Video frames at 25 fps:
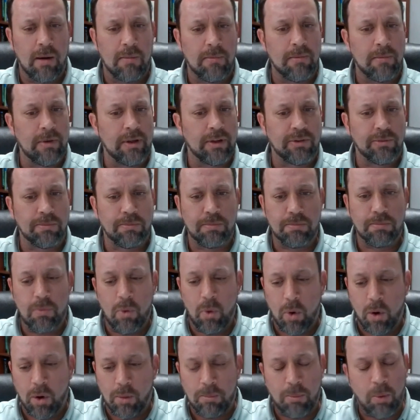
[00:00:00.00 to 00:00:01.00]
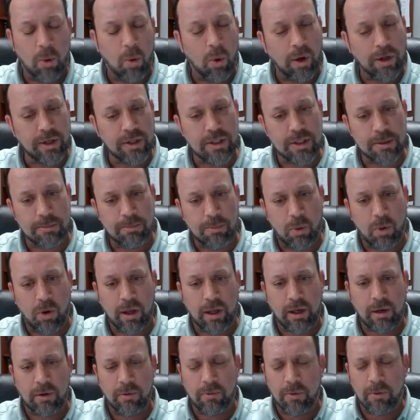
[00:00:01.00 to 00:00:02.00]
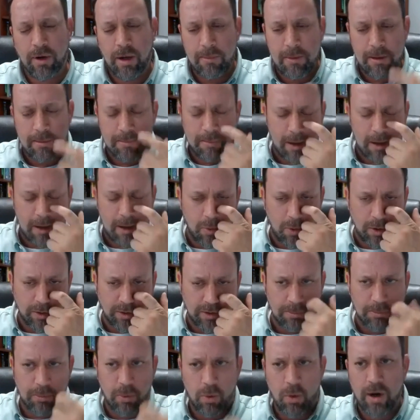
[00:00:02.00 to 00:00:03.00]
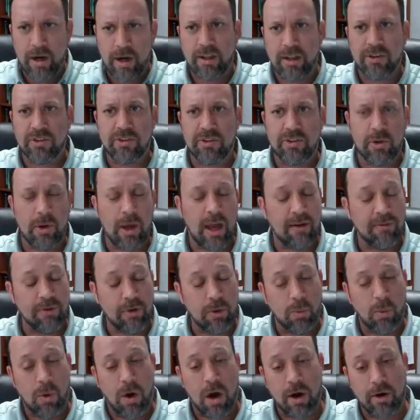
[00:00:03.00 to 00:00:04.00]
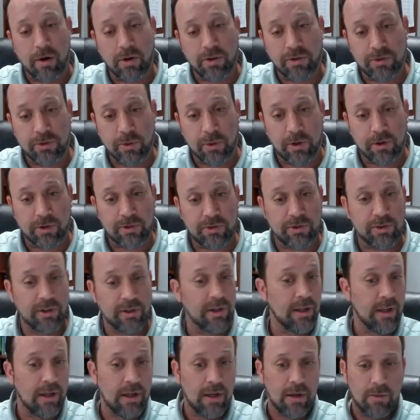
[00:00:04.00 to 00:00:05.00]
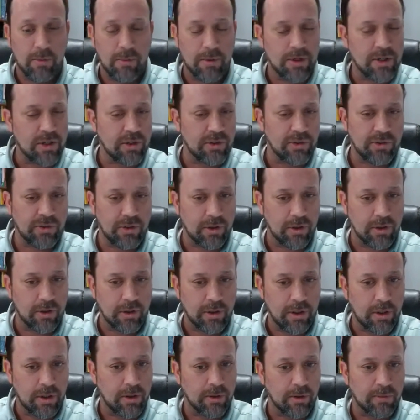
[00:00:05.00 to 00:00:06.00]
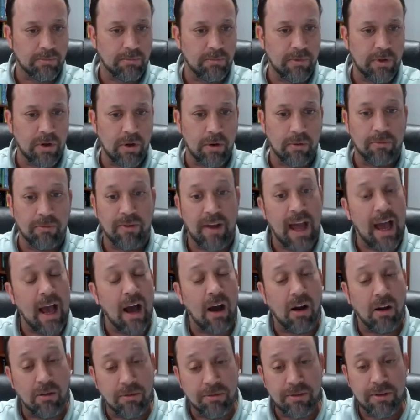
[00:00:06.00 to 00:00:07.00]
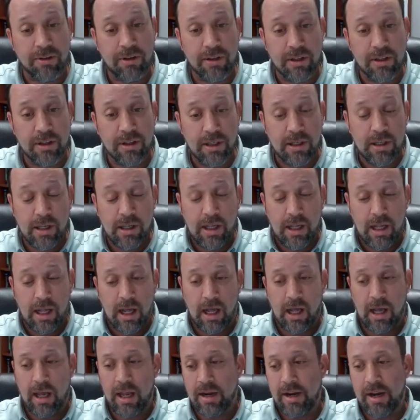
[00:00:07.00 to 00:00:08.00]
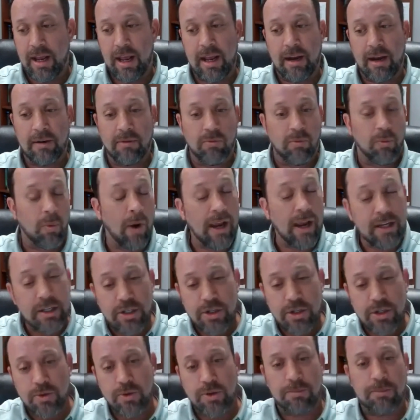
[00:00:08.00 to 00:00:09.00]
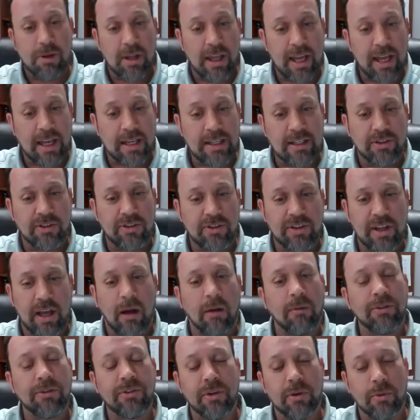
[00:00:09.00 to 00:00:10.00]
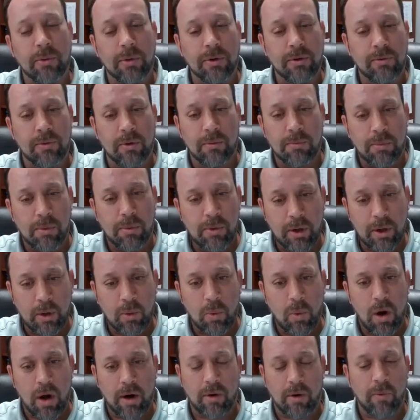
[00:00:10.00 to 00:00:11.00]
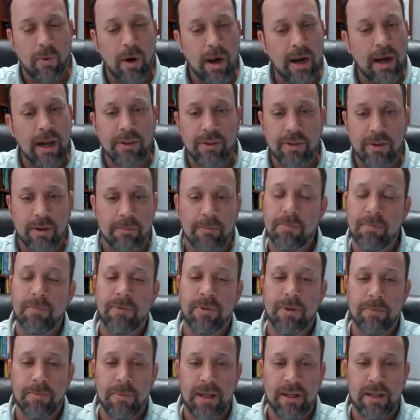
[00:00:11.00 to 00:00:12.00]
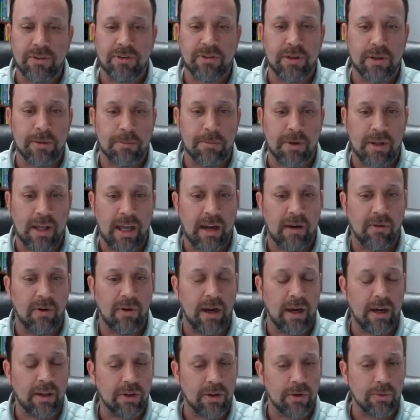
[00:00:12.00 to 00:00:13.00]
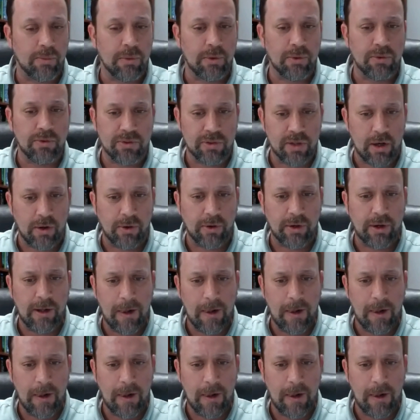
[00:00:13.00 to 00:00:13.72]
It's or point to point. And what I mean by point to point is you have your water source, which is your valve, and then right to the plant itself. So we're putting water right at the base of the plant, right at the root zone.